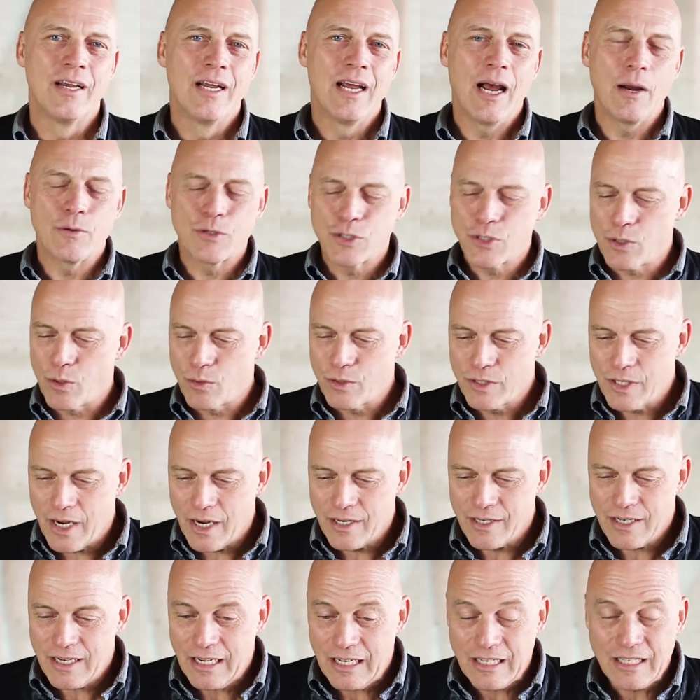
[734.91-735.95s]
I was so
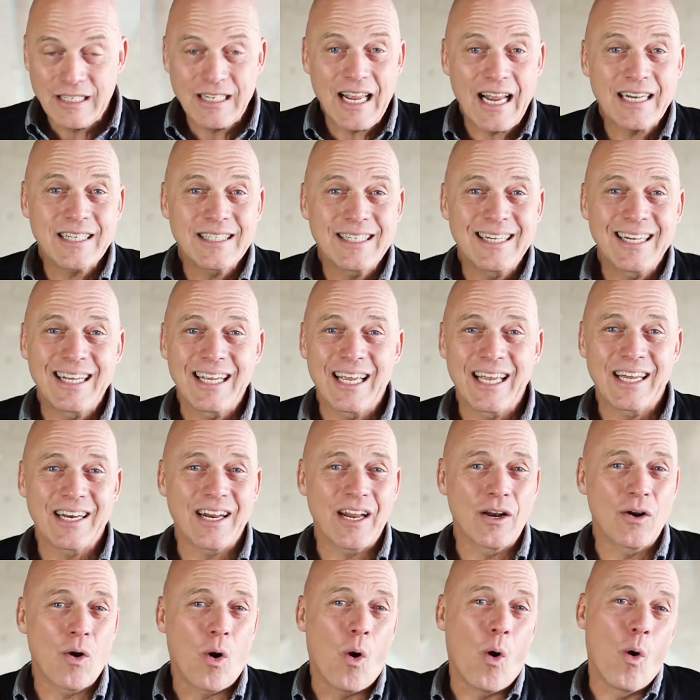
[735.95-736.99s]
done collecting it
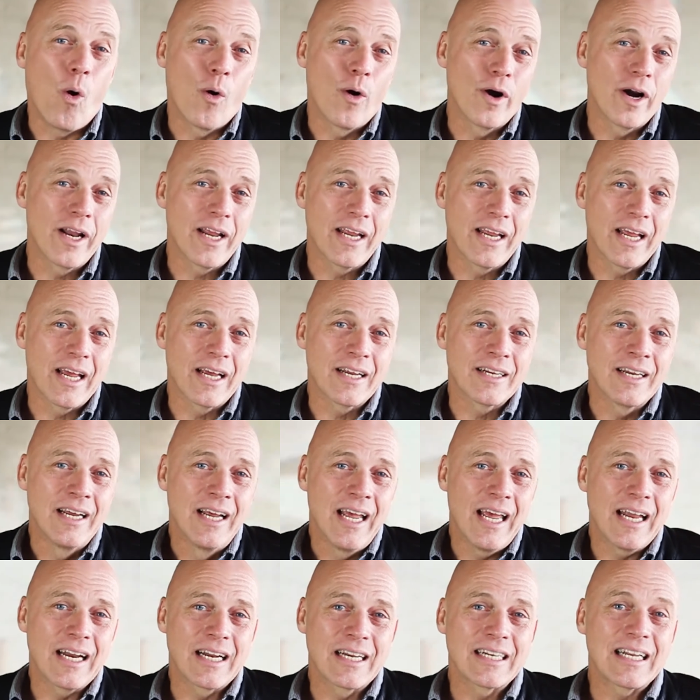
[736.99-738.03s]
and hoarding it
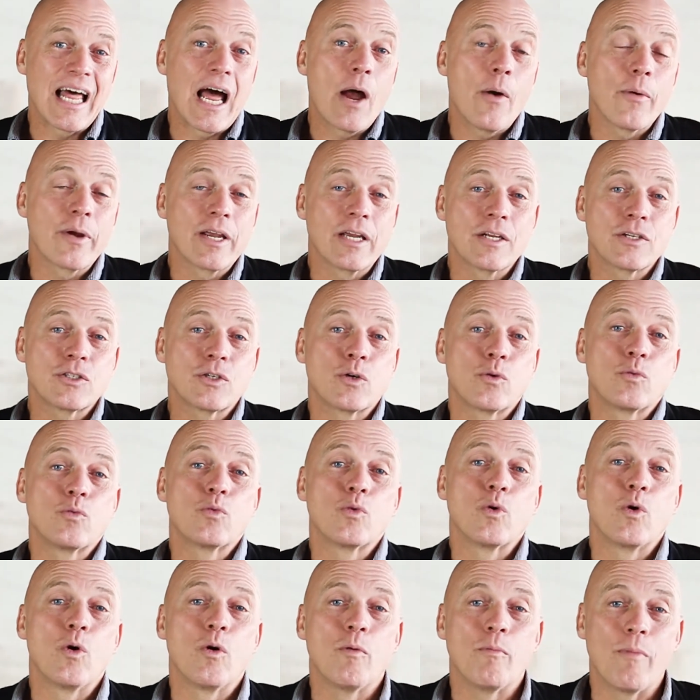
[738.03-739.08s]
and allowing it to
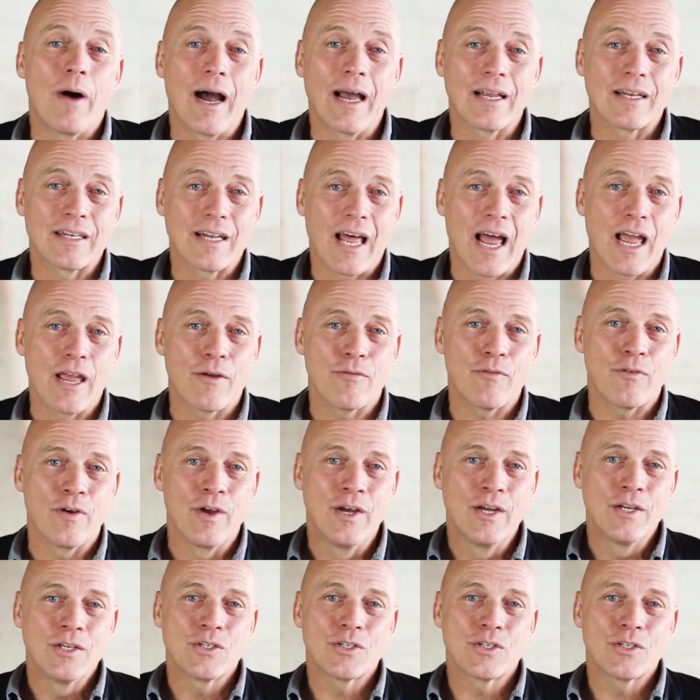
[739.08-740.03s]
rule my life.